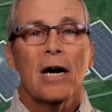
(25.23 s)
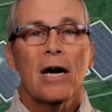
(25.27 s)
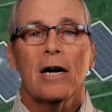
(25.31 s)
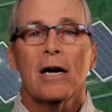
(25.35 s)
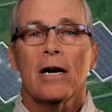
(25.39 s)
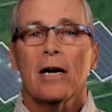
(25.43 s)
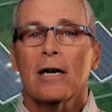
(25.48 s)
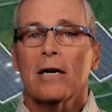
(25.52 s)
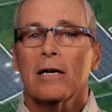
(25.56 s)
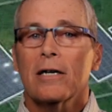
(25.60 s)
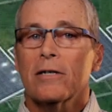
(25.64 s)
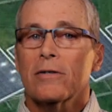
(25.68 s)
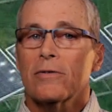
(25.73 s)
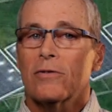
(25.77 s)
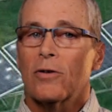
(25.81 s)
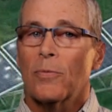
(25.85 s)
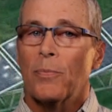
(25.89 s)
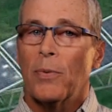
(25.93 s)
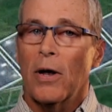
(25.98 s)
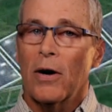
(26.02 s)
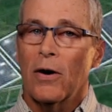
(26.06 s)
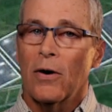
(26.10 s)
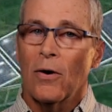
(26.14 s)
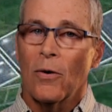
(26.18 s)

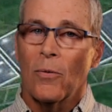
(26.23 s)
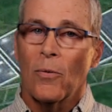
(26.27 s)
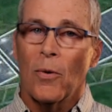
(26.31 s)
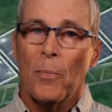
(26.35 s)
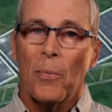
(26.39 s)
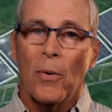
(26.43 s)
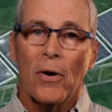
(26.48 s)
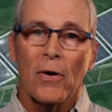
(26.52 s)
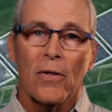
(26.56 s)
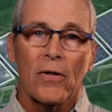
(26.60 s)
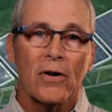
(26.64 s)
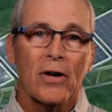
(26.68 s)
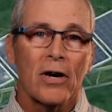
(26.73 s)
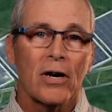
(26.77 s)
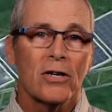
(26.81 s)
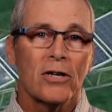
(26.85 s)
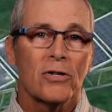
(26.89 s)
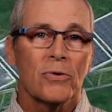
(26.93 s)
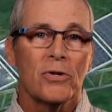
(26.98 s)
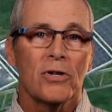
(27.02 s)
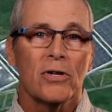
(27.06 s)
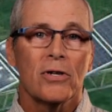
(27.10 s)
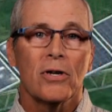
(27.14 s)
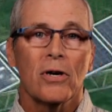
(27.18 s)
depending on what part of the
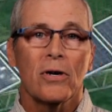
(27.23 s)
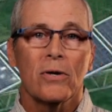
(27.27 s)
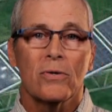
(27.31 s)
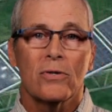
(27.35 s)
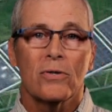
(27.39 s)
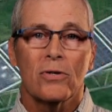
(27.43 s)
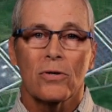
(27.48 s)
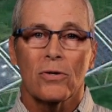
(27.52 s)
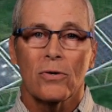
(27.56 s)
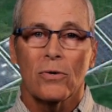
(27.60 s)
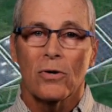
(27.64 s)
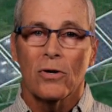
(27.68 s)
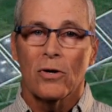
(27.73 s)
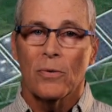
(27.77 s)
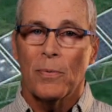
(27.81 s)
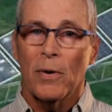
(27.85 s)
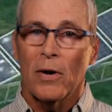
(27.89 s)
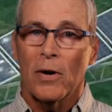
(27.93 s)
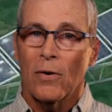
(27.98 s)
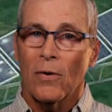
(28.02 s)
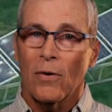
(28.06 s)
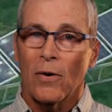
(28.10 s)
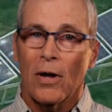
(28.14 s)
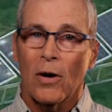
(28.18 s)
country you go to and
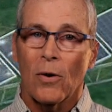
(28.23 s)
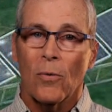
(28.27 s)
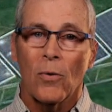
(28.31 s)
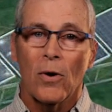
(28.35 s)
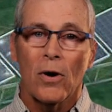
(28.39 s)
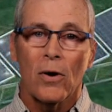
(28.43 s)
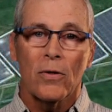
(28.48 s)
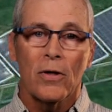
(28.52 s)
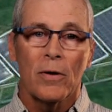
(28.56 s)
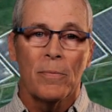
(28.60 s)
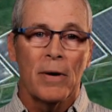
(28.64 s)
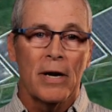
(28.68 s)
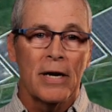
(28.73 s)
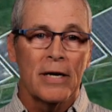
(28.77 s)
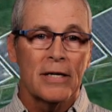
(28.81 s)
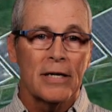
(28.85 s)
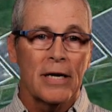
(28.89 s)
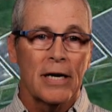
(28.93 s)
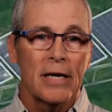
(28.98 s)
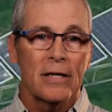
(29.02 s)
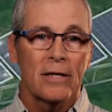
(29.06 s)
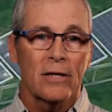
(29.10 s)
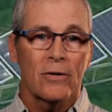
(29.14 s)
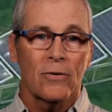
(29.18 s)
depending on how well they
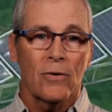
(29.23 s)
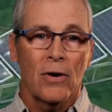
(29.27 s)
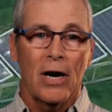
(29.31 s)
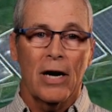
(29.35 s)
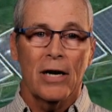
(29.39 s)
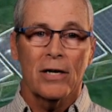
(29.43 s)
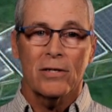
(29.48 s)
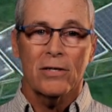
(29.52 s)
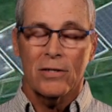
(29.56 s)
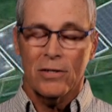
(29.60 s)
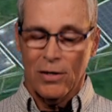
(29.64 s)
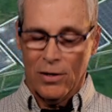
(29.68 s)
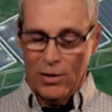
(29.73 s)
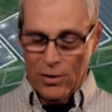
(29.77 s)
maintain the grass.